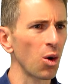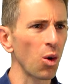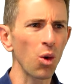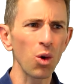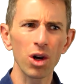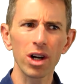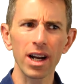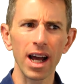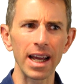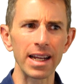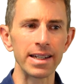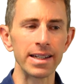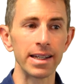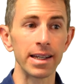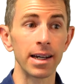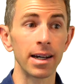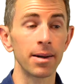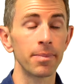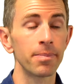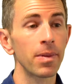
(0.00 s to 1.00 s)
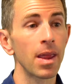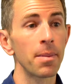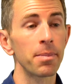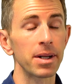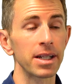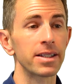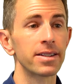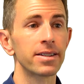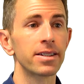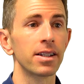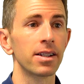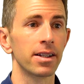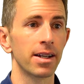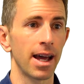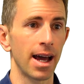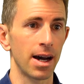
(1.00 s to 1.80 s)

or an idea, but it's still a